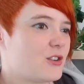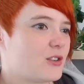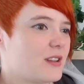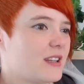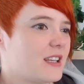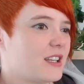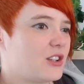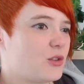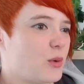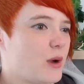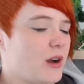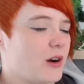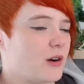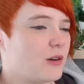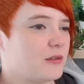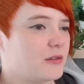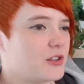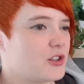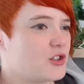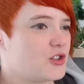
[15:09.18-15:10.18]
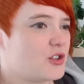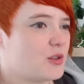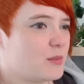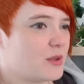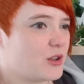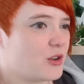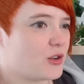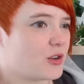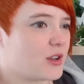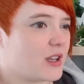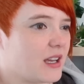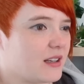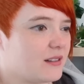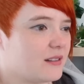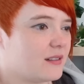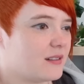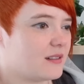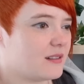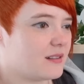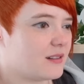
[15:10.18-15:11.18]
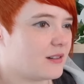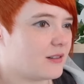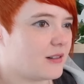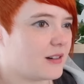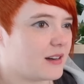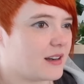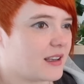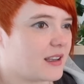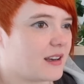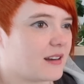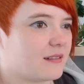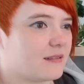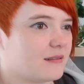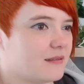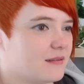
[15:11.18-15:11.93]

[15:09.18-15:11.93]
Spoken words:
You're like 12. You shouldn't be cooking on a grill.